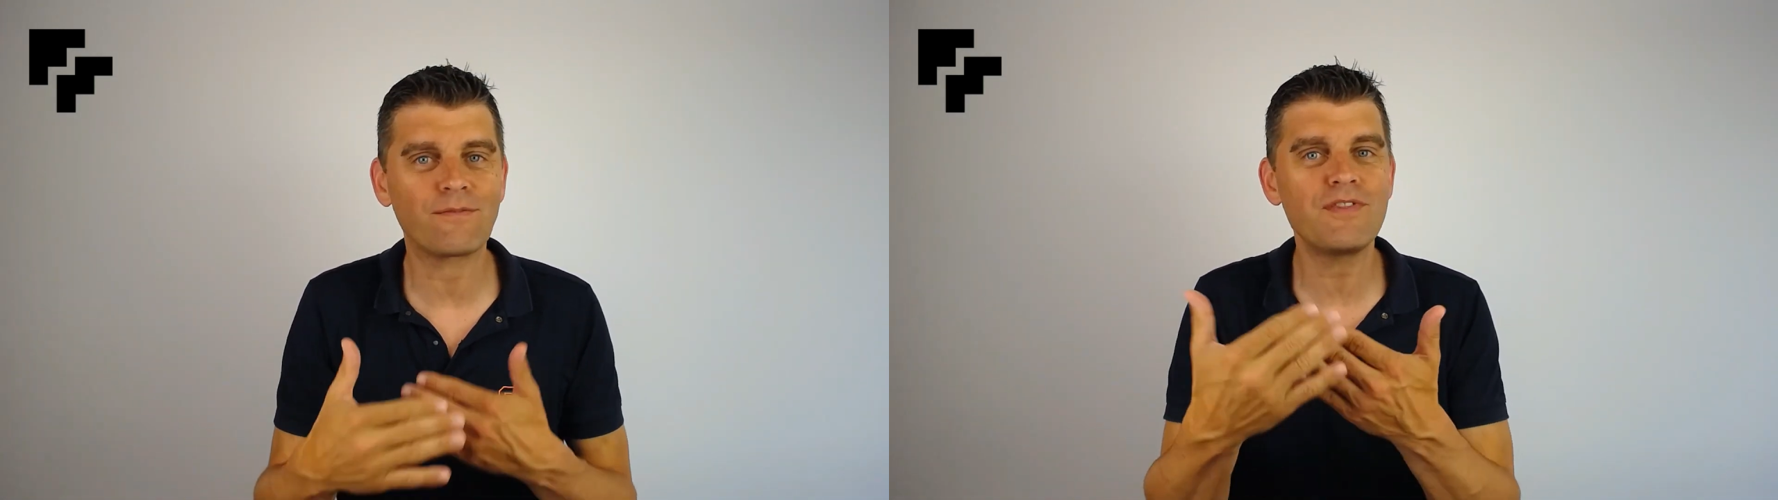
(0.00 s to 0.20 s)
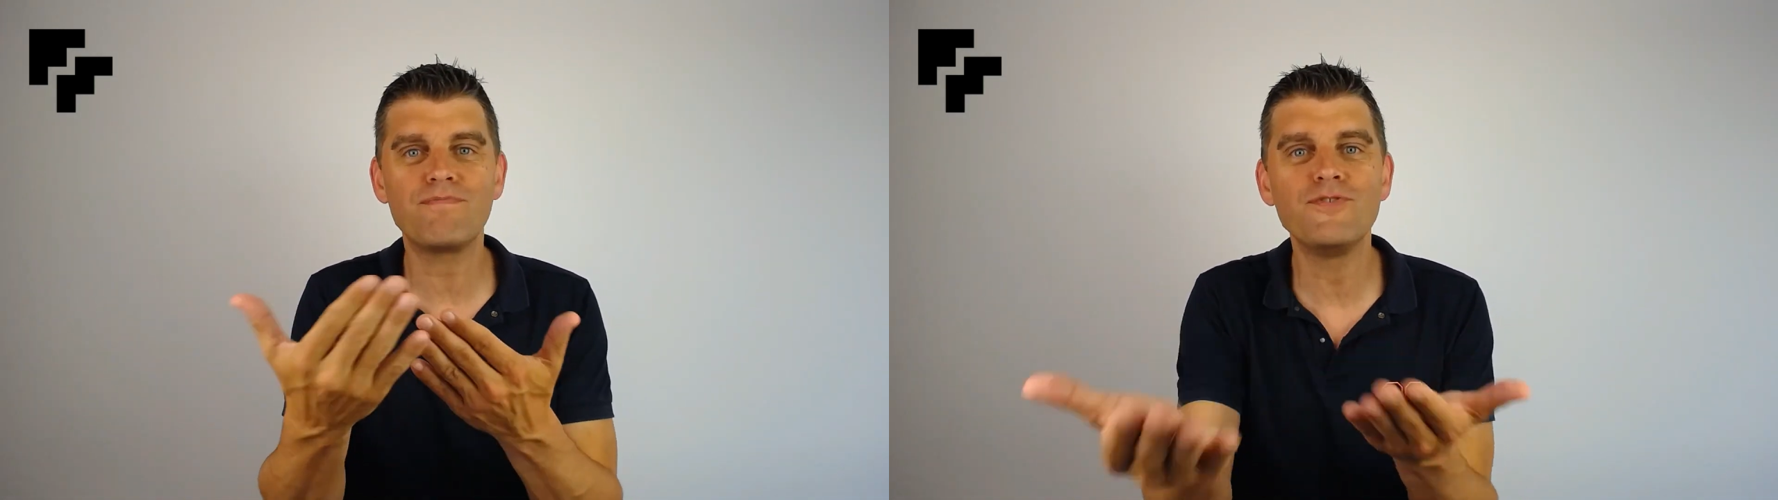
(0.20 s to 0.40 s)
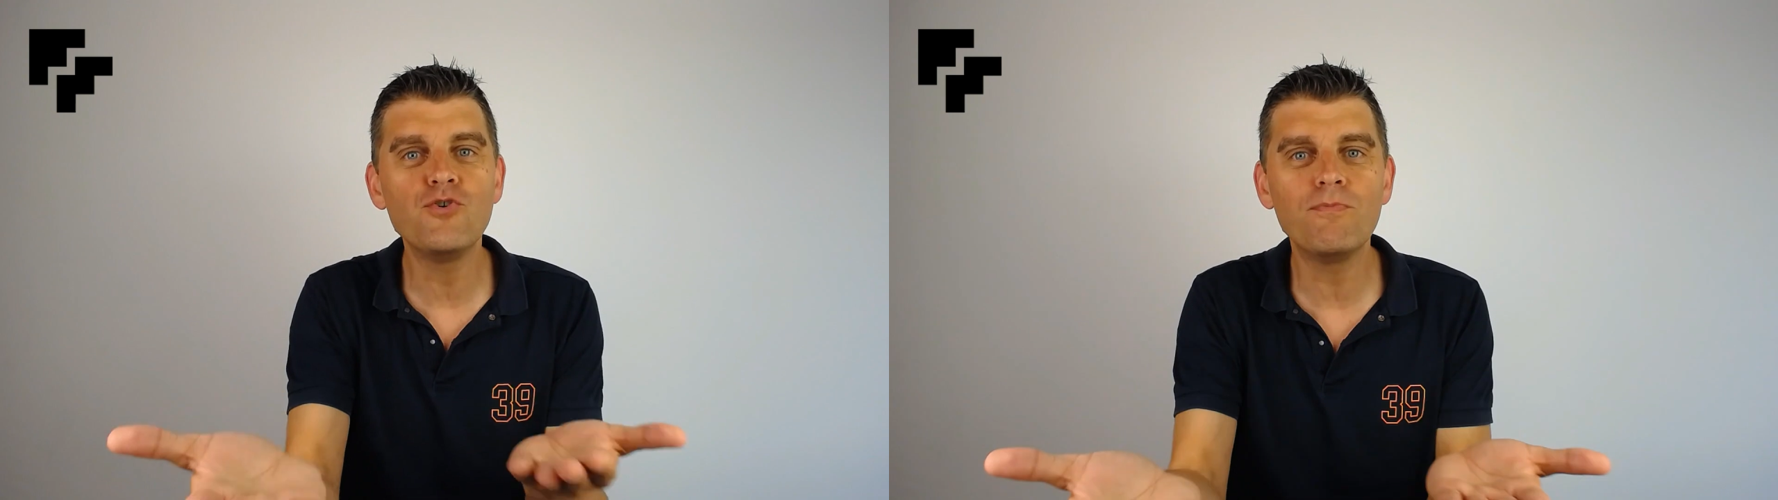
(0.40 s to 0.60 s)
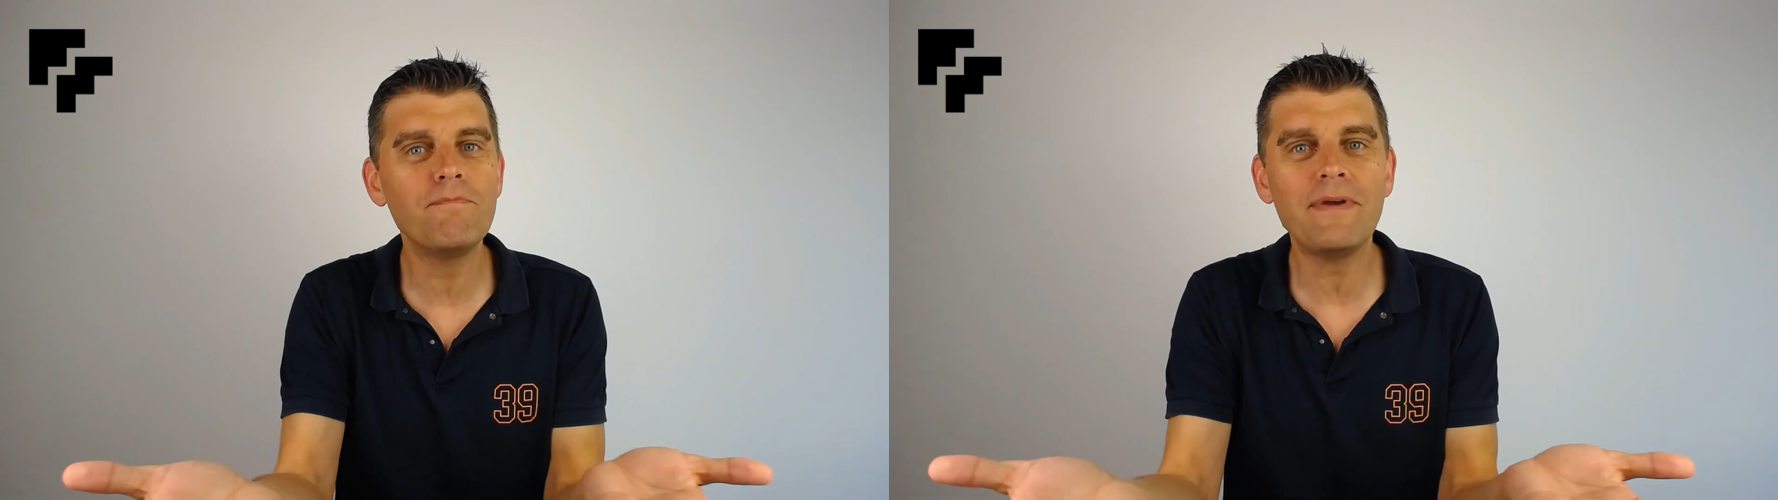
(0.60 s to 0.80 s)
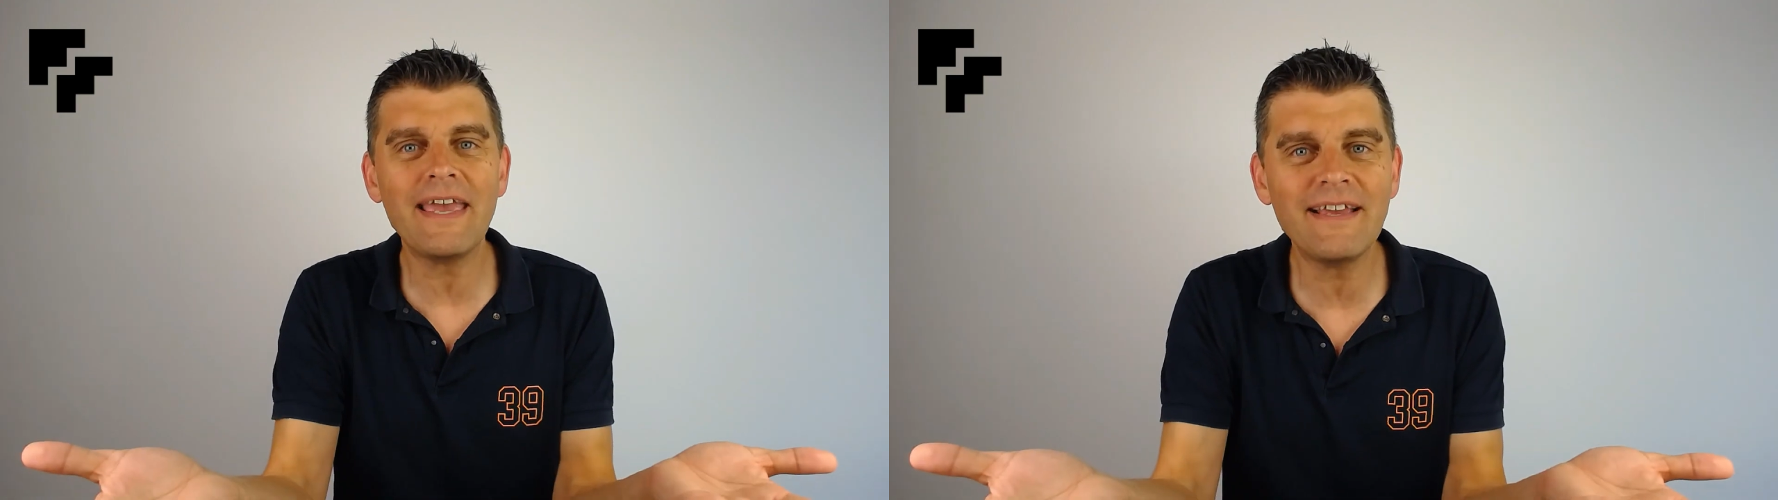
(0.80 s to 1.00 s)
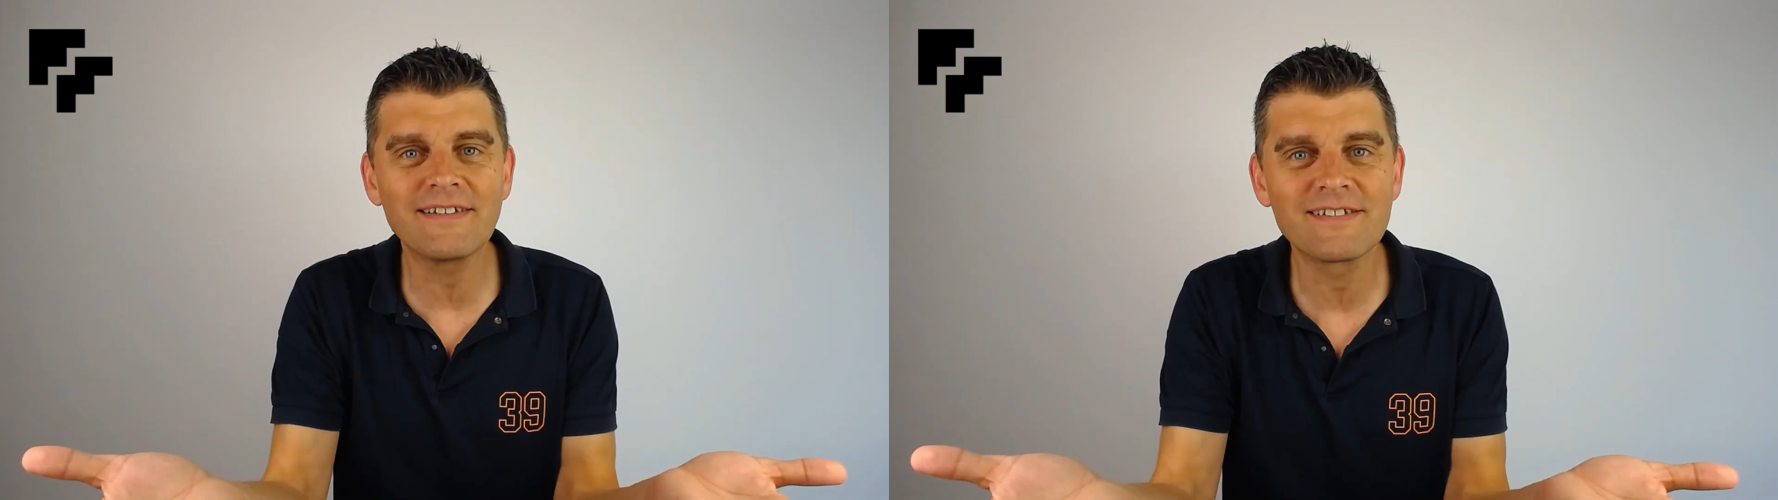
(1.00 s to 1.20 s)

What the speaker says: with human beings.